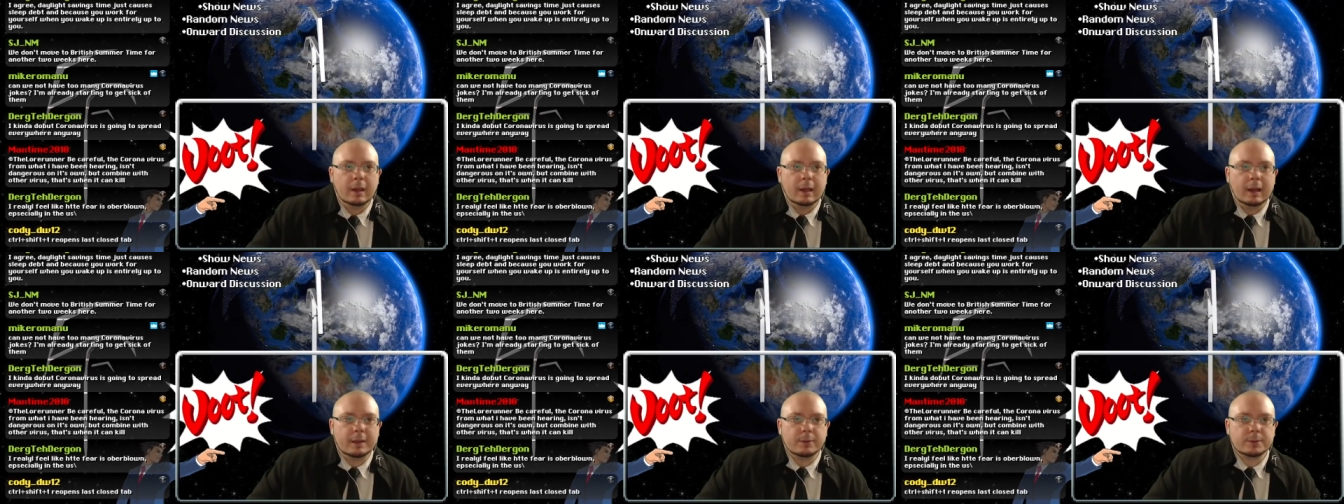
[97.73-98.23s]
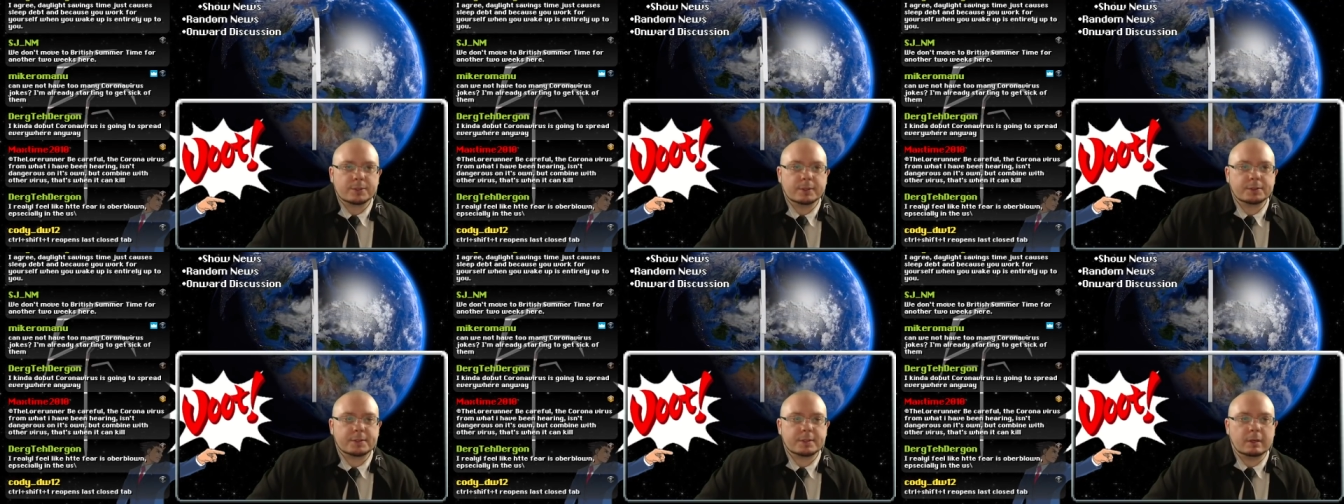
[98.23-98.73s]
And the
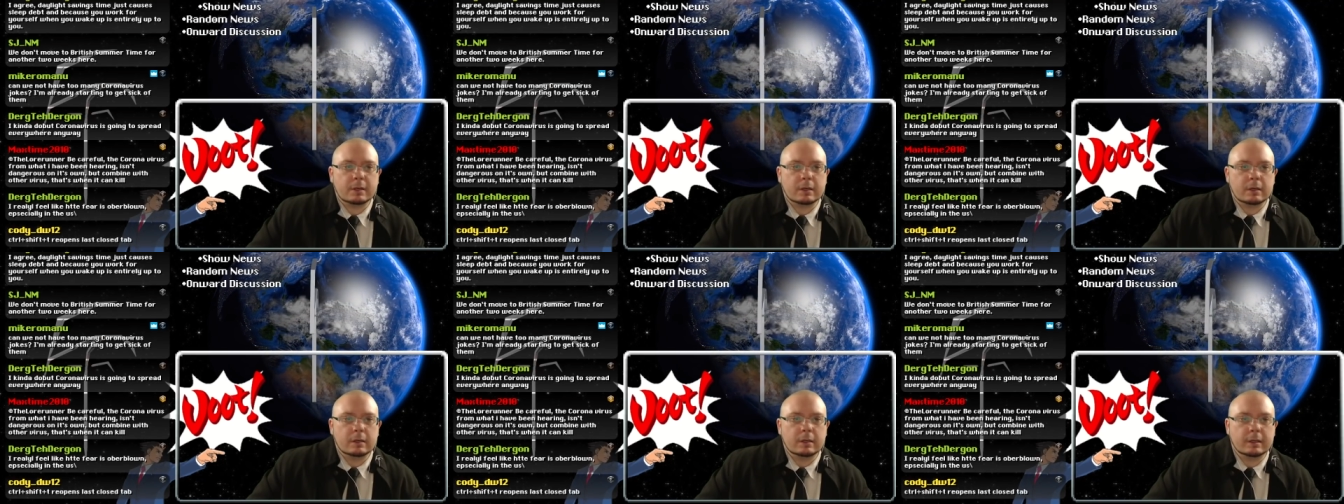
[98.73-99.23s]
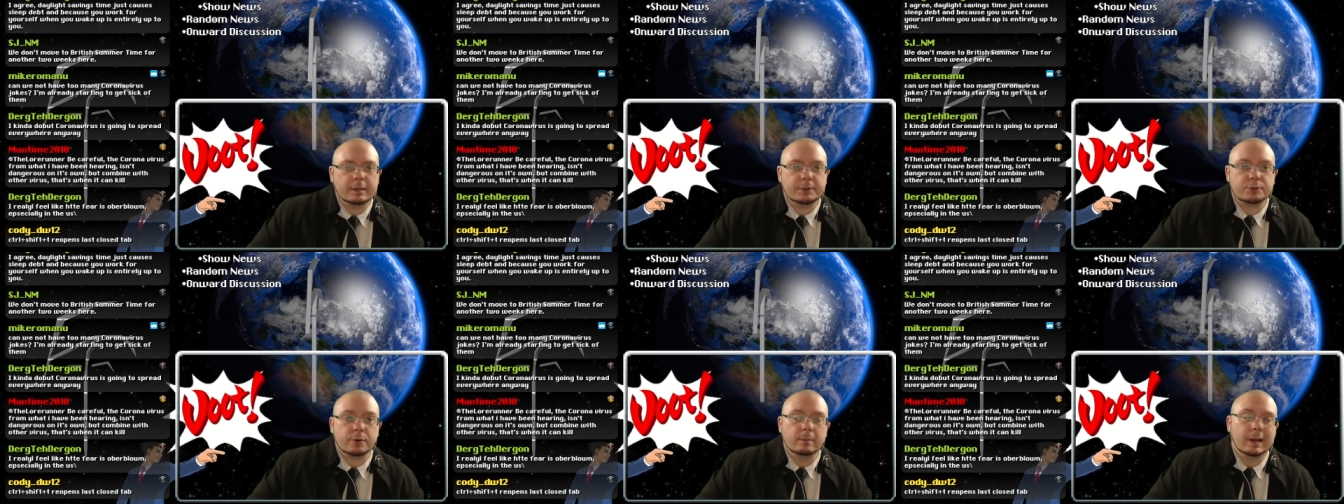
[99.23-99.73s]
results are
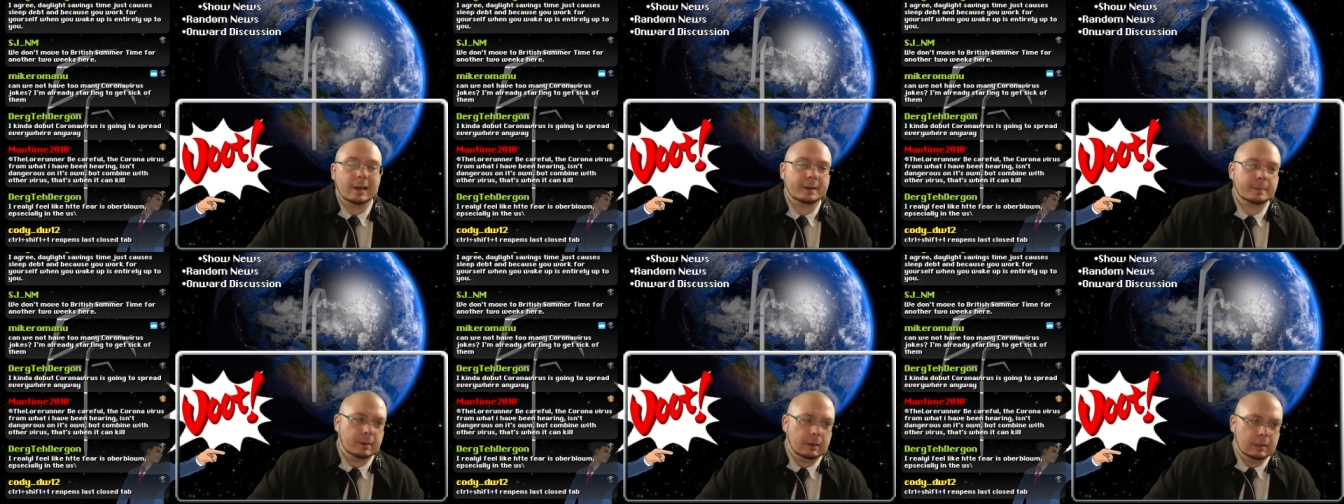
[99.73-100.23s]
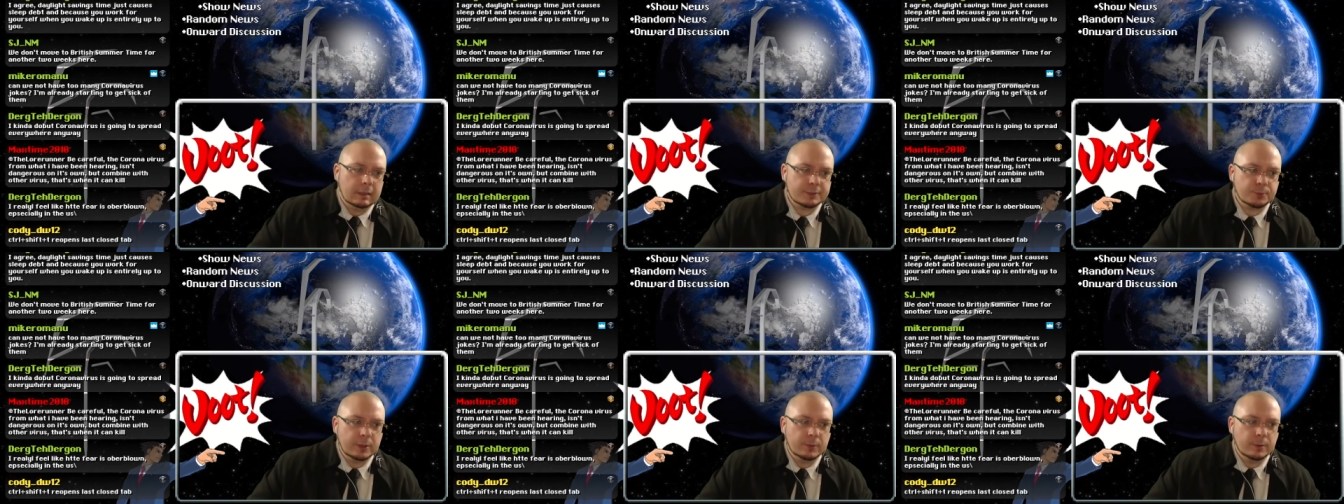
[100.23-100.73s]
dramatic pause.
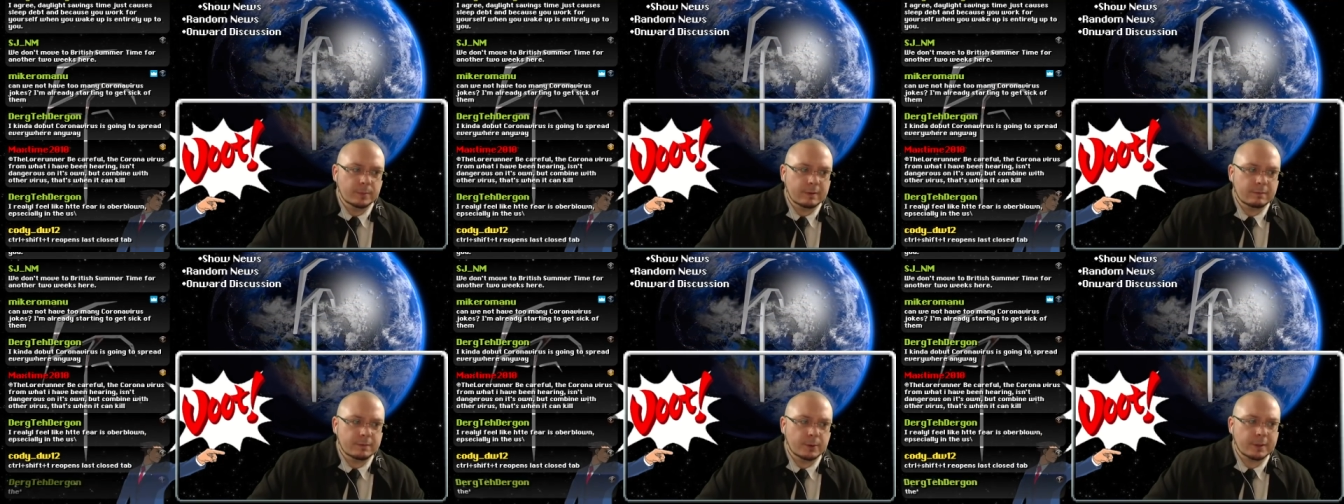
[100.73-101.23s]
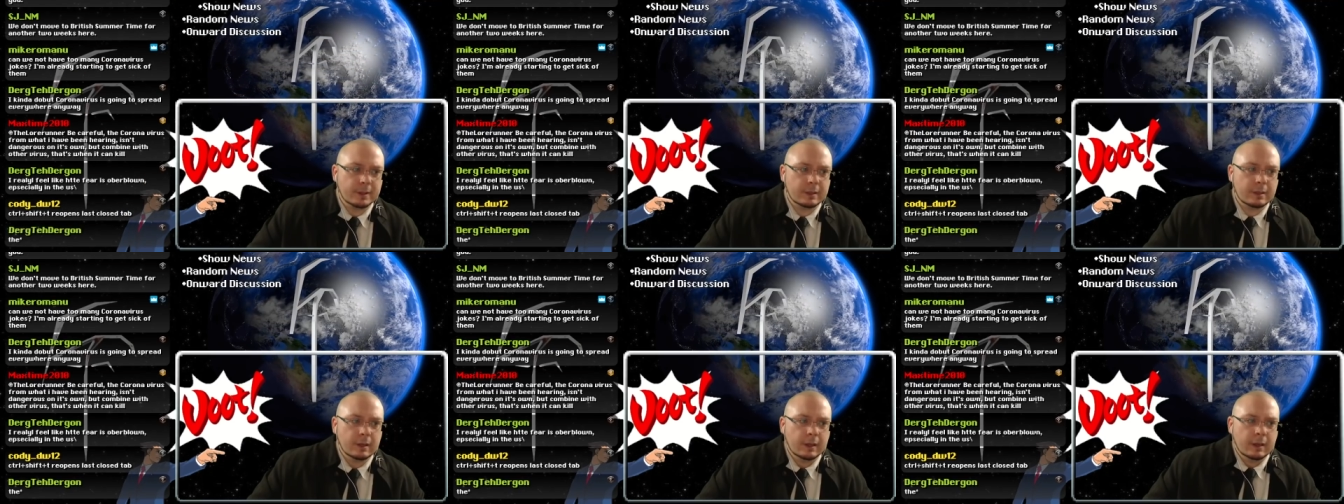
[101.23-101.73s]
We will be voting.